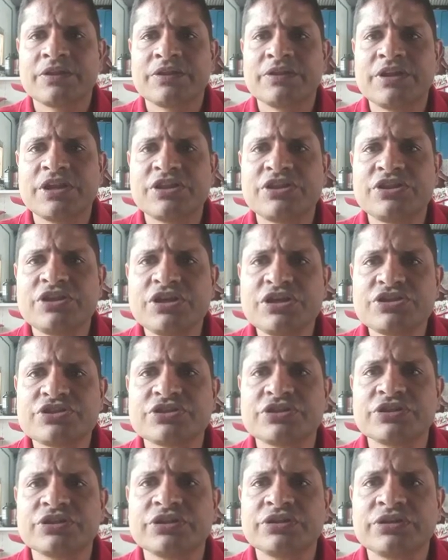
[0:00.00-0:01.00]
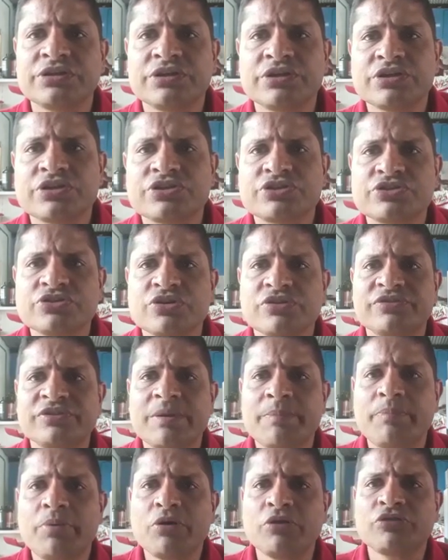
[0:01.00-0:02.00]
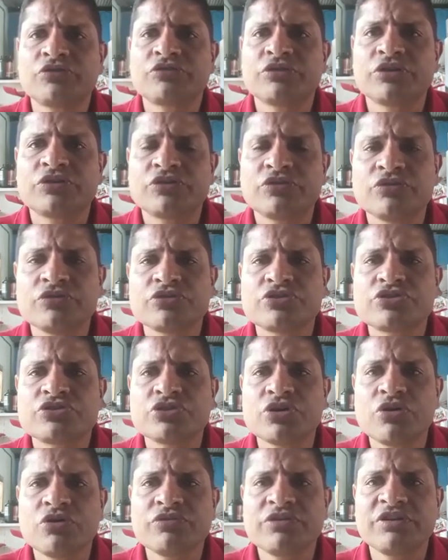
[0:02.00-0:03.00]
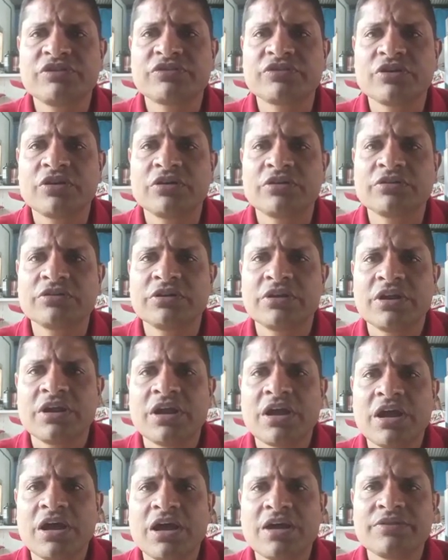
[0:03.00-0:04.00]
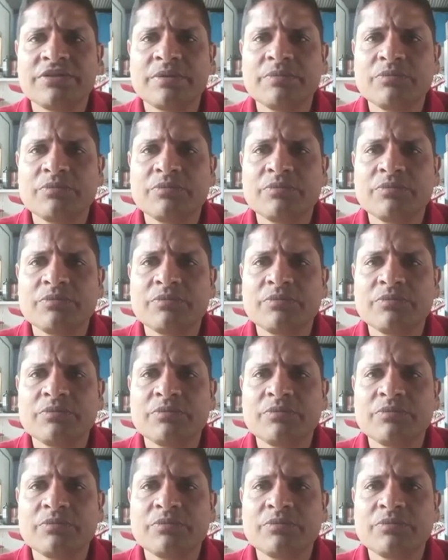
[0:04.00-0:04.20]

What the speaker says: The teacher shows a poster to show the sun and the